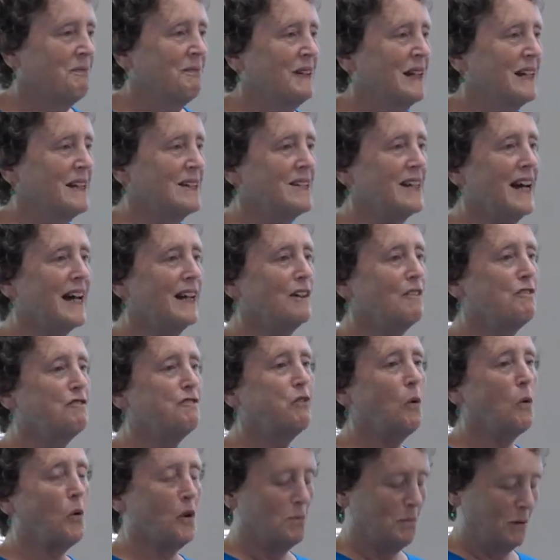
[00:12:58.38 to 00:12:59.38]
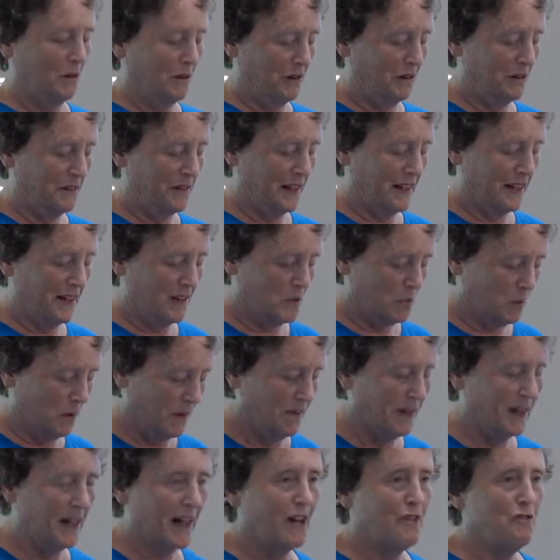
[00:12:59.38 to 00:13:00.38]
it's not a formal thing. It's
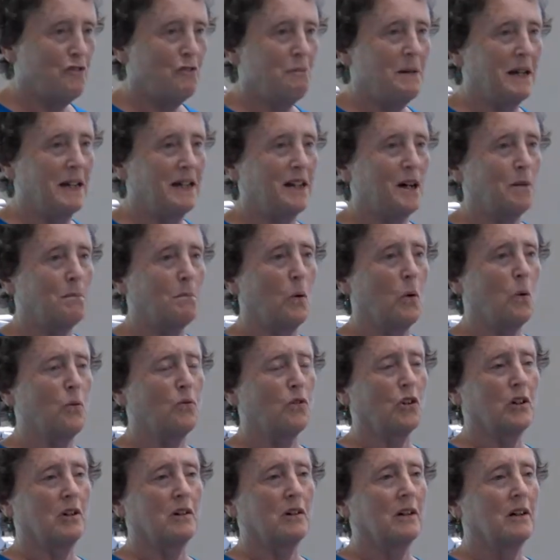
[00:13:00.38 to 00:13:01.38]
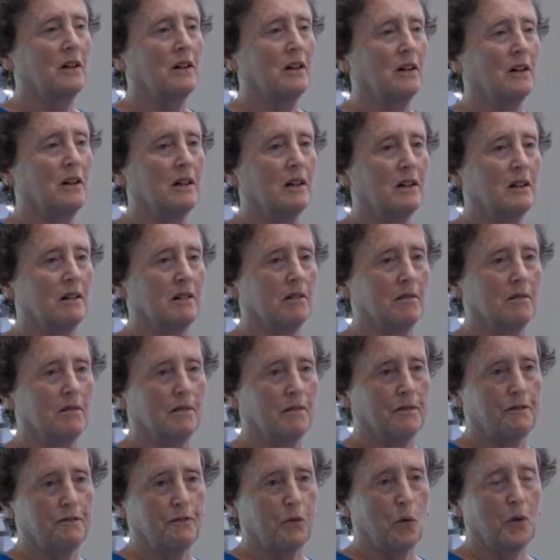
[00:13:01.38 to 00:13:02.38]
one that I've made up over
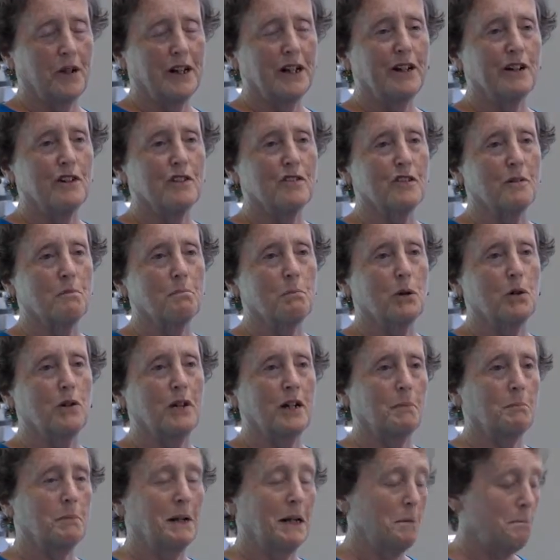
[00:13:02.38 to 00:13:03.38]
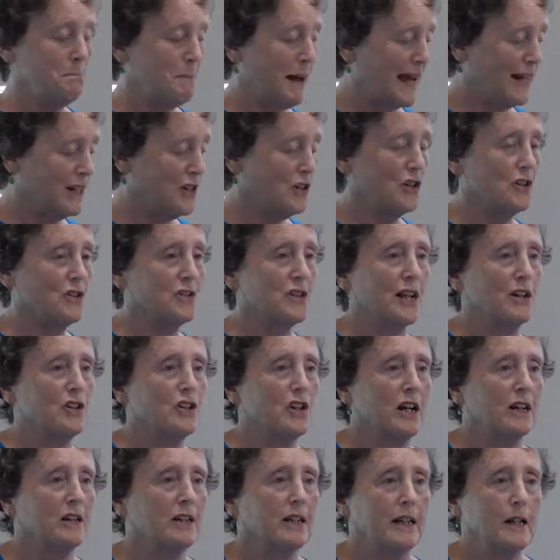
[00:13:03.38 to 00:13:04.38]
40 years of birding, but it matches, I
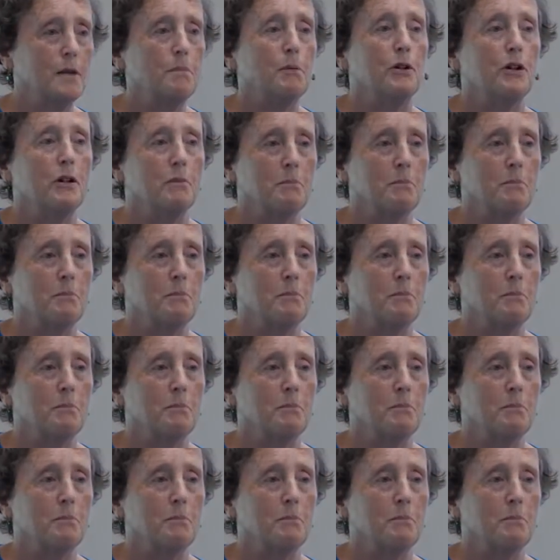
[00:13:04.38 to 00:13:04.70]
checked eBird,